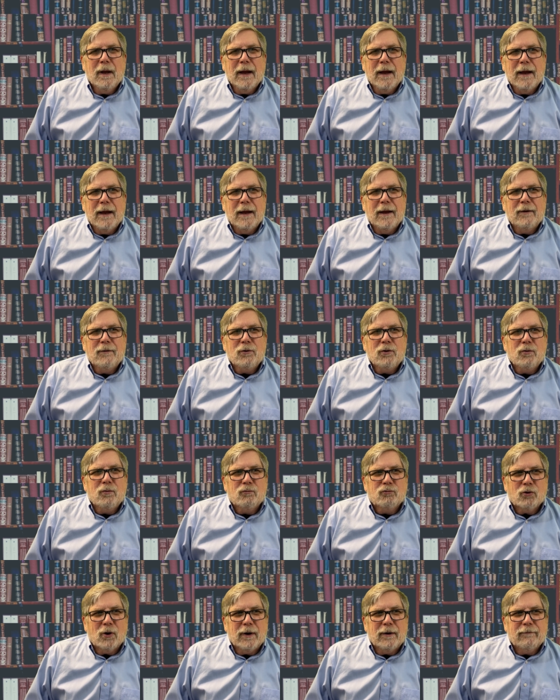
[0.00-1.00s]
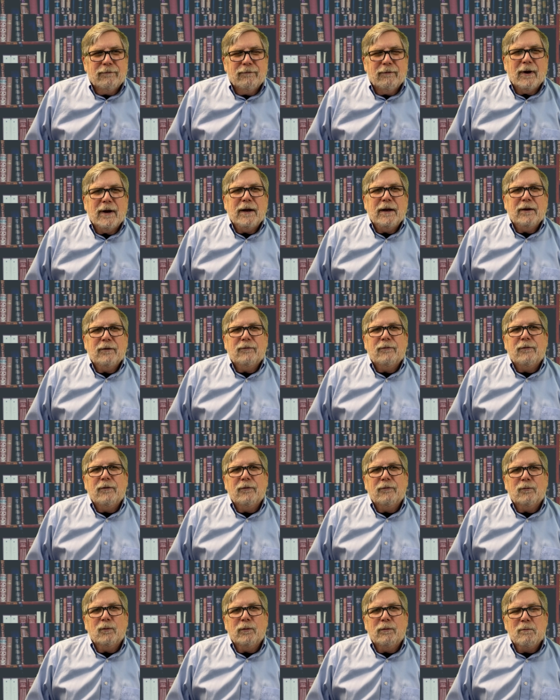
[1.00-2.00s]
and you try to finance
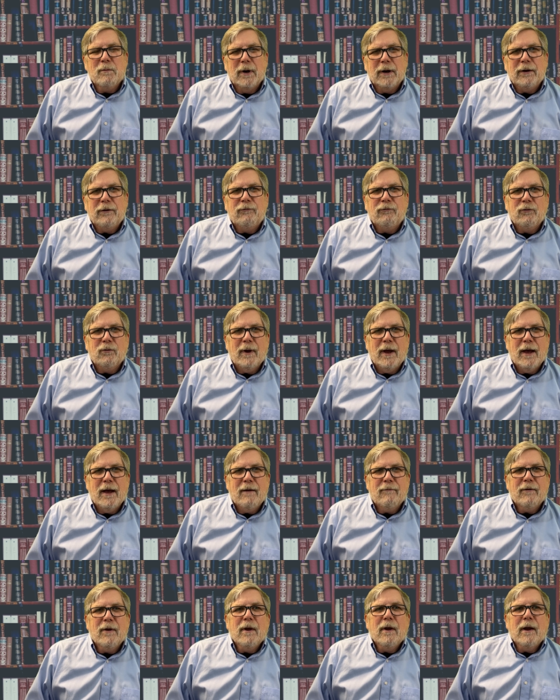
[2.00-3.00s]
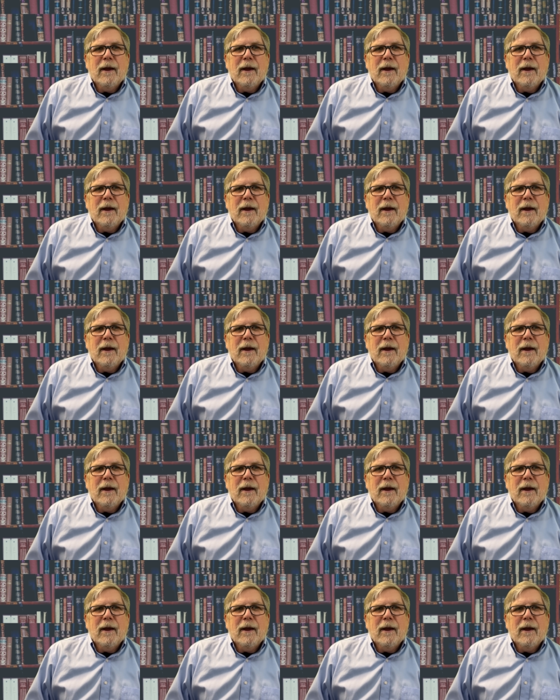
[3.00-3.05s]
this with monies you have